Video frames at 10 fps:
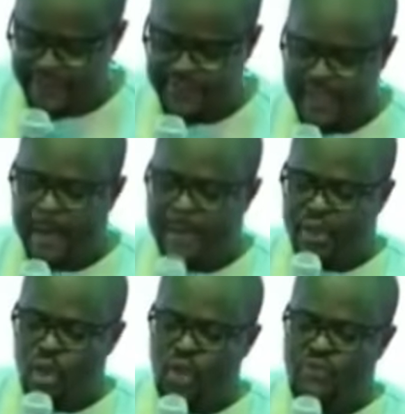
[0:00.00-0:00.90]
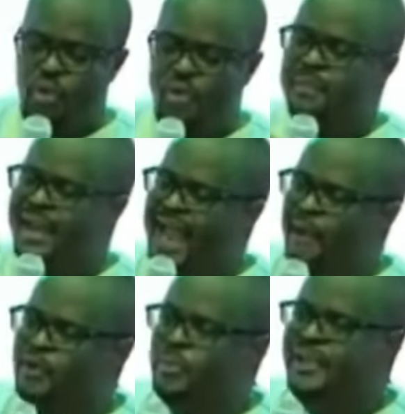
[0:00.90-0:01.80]
because he wanted Malawi to
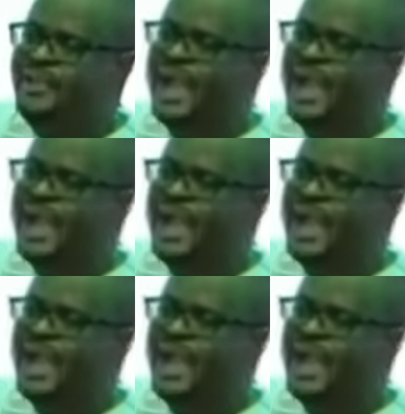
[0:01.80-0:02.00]
become a